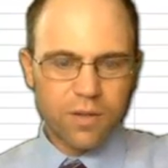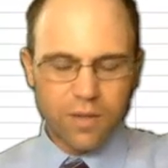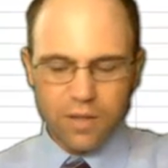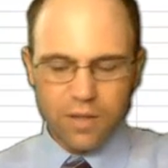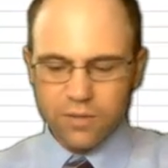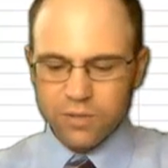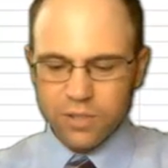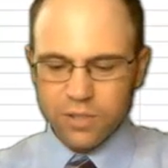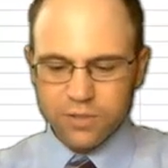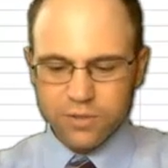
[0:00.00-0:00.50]

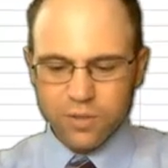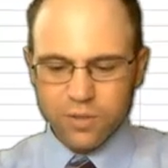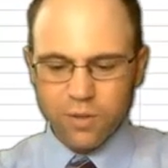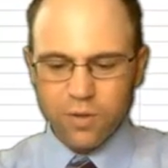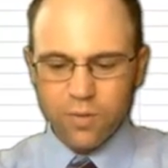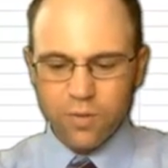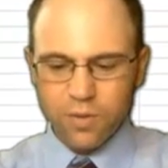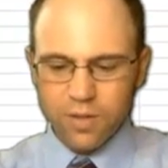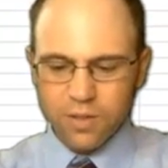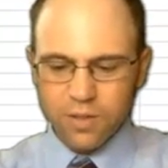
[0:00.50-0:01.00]
they'll just
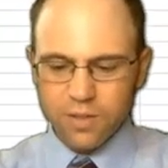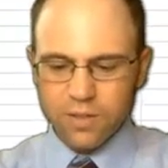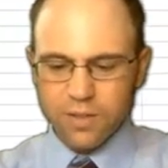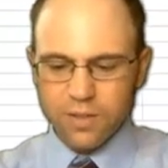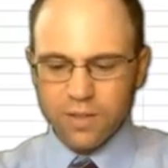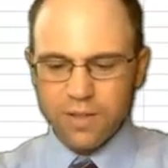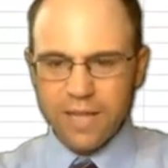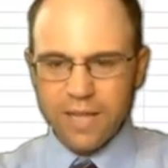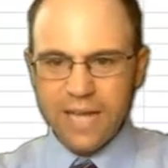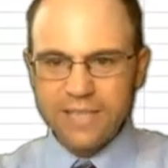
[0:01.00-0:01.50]
do
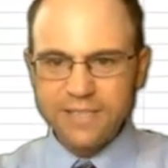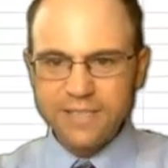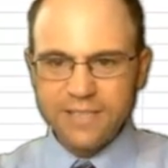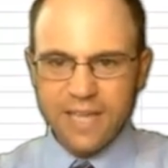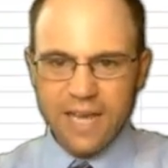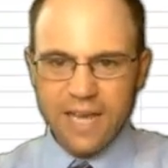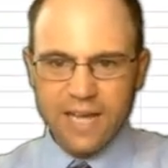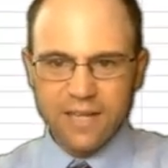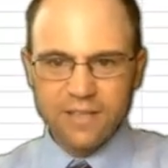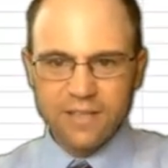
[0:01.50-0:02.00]
less
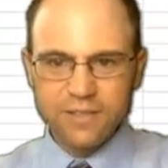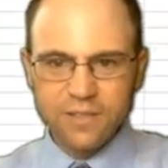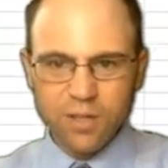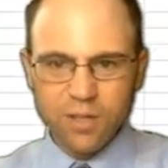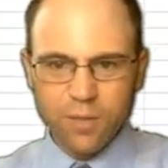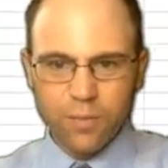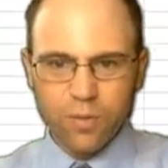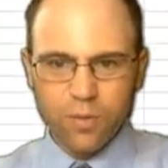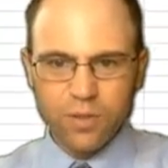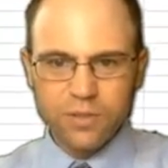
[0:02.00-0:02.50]
than
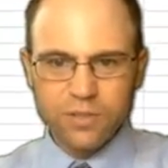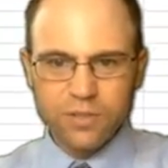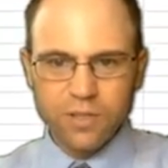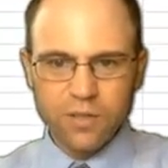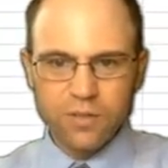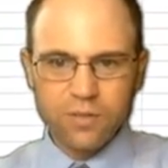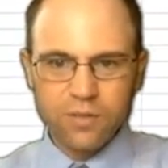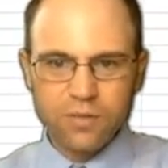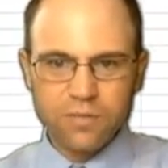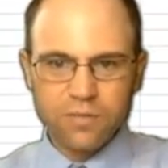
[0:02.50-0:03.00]

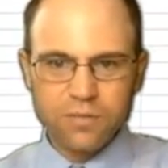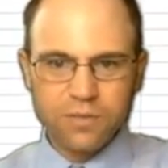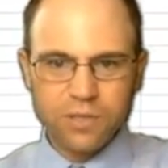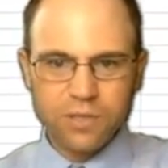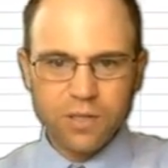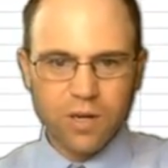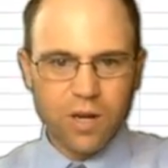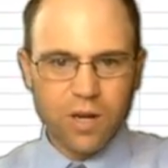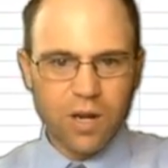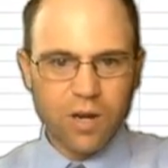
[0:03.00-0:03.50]

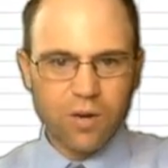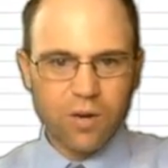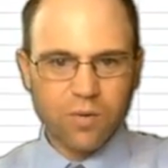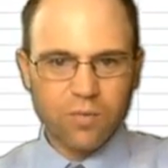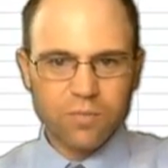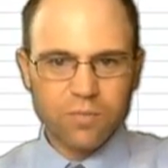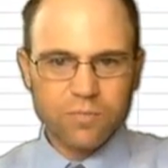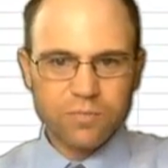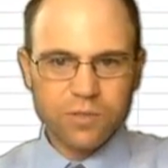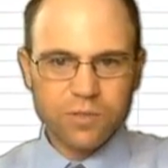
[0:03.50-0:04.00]

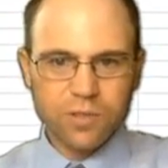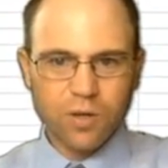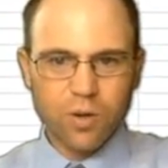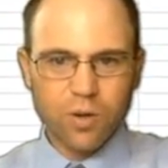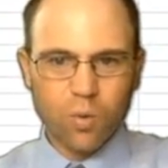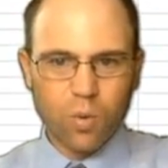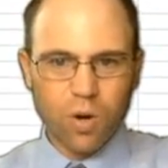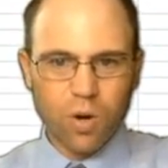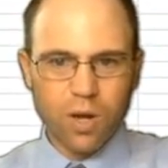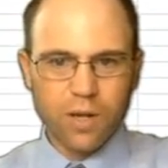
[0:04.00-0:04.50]

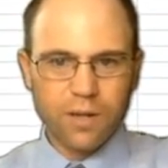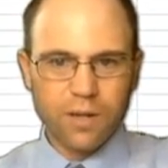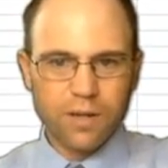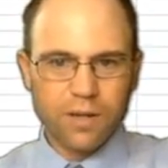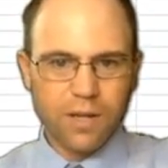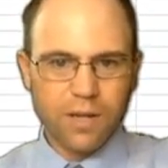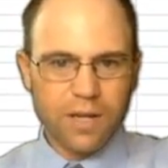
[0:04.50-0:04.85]
0.0001.